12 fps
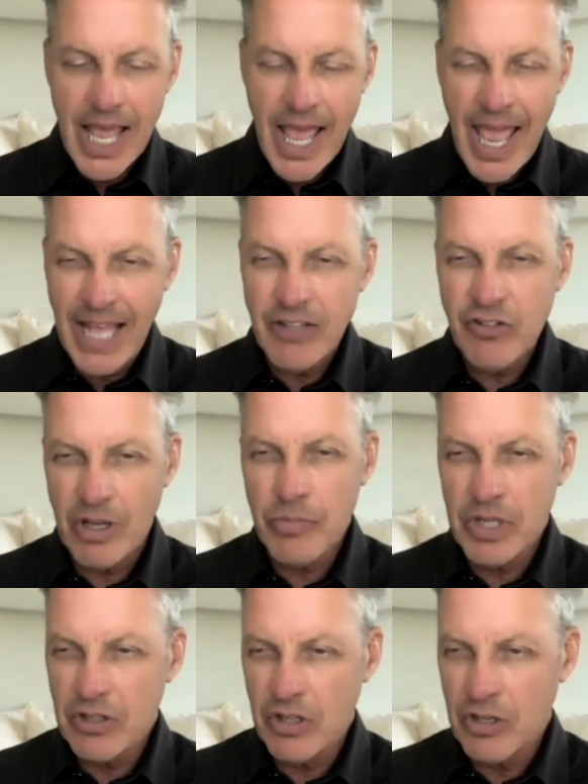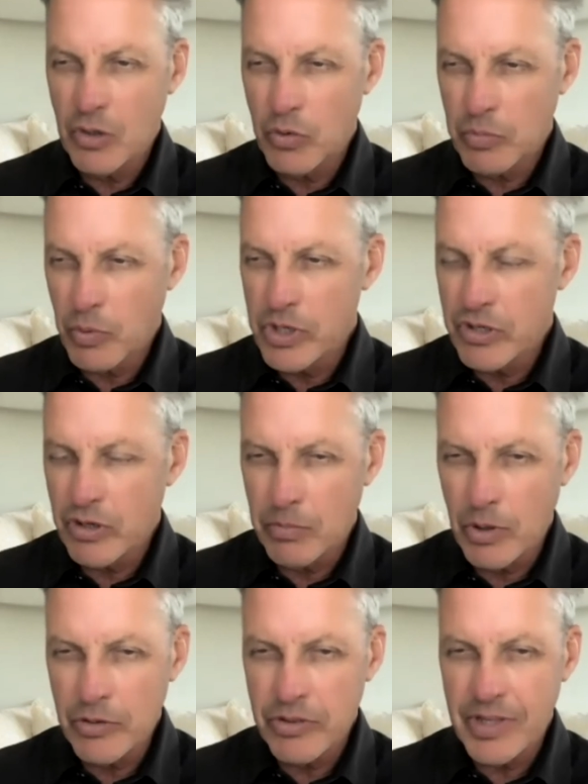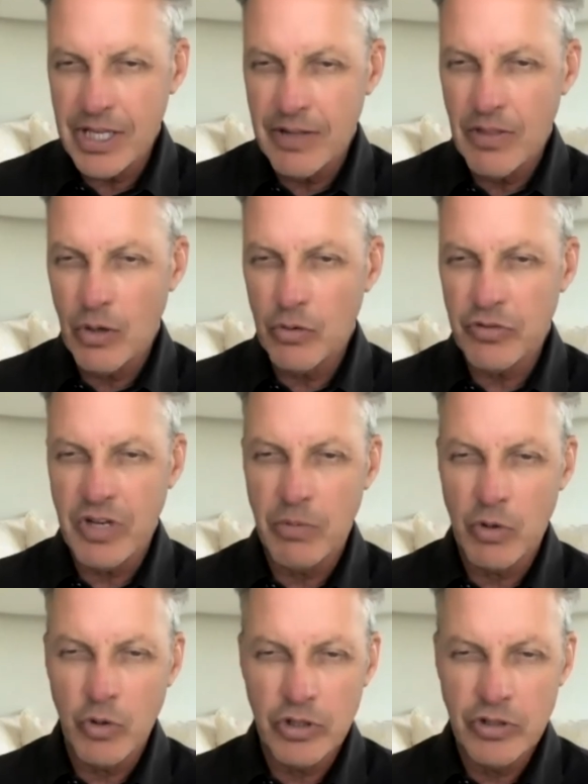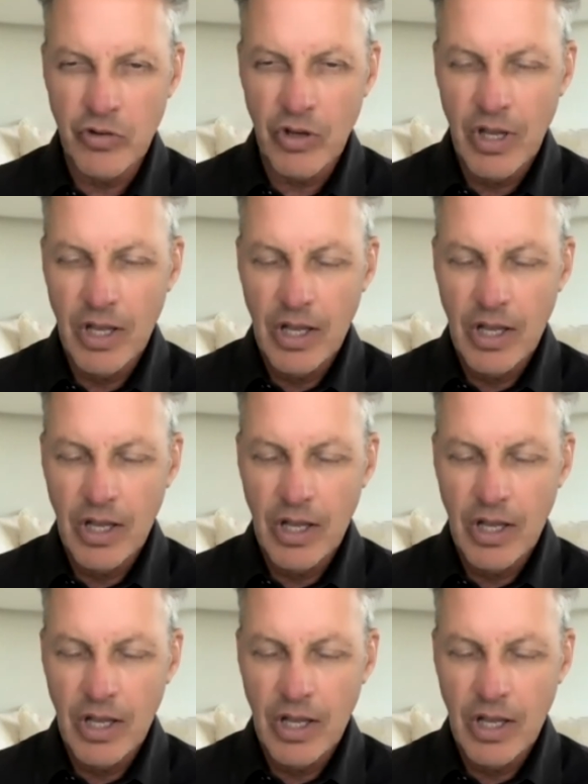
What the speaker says: had something to do with preterm birth in those neighborhoods,